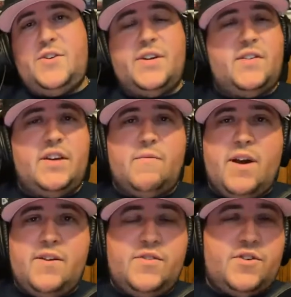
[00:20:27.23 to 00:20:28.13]
You can see it
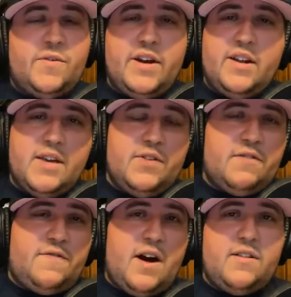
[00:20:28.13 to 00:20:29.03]
right on the screen. Give us a
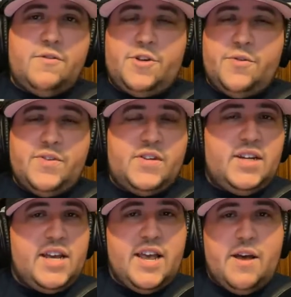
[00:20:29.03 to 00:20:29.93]
follow, shoot us a
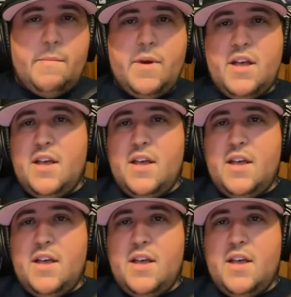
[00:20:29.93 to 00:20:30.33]
DM,